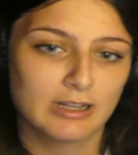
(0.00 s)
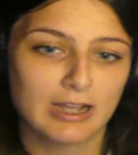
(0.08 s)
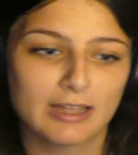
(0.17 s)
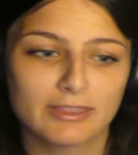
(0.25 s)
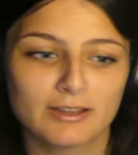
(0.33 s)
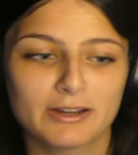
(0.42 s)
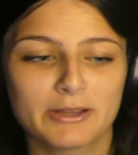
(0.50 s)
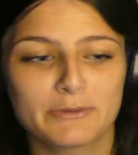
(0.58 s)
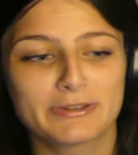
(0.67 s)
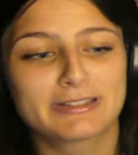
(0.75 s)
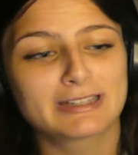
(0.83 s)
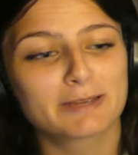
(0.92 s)
I thought he
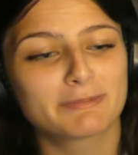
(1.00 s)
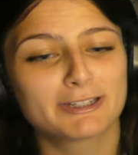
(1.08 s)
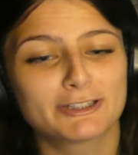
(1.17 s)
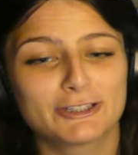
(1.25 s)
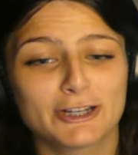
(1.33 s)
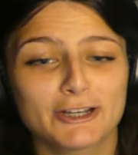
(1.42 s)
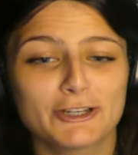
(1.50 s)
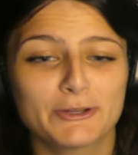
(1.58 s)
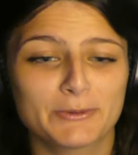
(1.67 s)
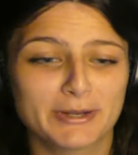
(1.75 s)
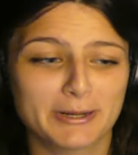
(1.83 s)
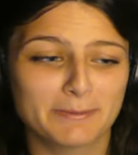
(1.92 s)
was seeming
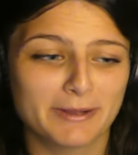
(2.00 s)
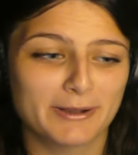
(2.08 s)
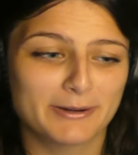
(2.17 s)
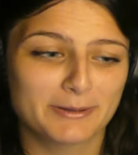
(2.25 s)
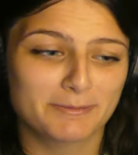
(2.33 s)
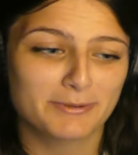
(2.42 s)
genuine about it,